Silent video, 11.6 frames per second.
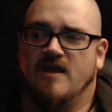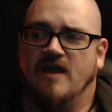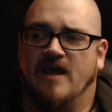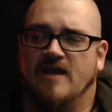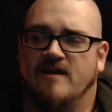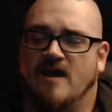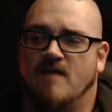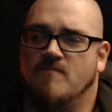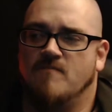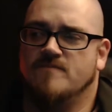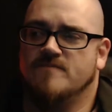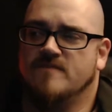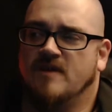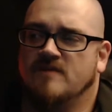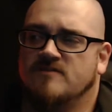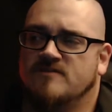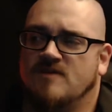And
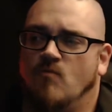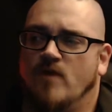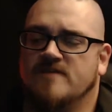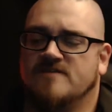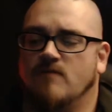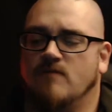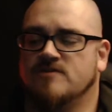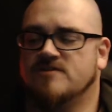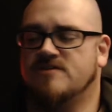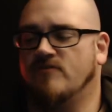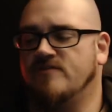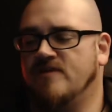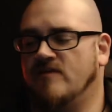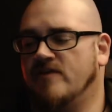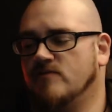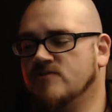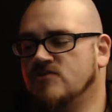in some ways, I was still
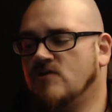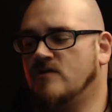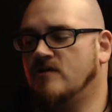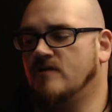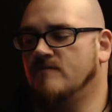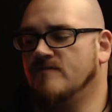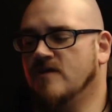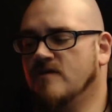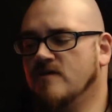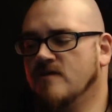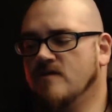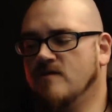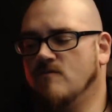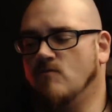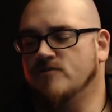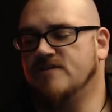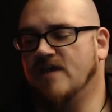dealing with certain,
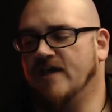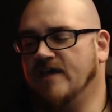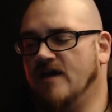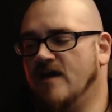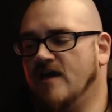we'll say,